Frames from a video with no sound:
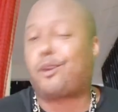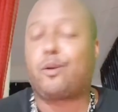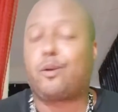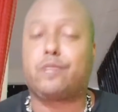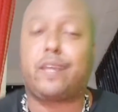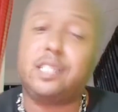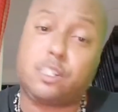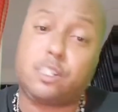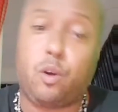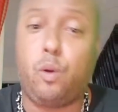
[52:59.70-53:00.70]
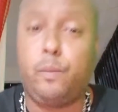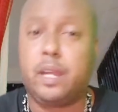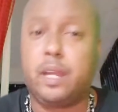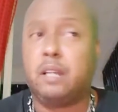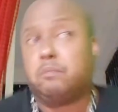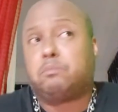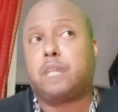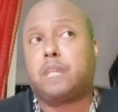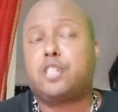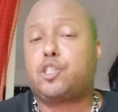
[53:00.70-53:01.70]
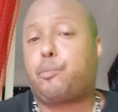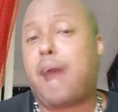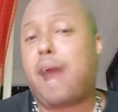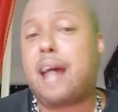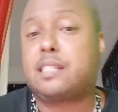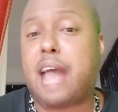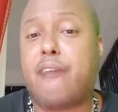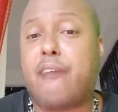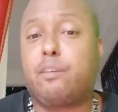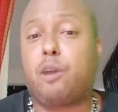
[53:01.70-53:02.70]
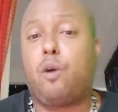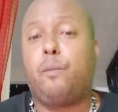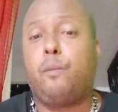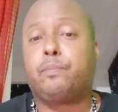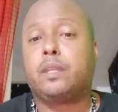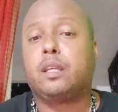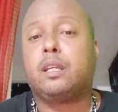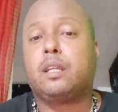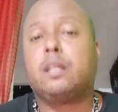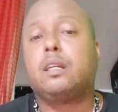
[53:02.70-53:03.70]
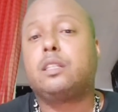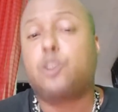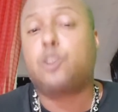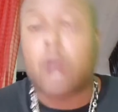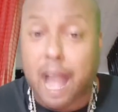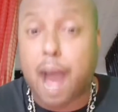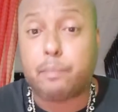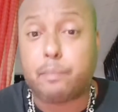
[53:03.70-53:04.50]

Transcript: on his face. He's cool. It's a surprise to have him go to a cop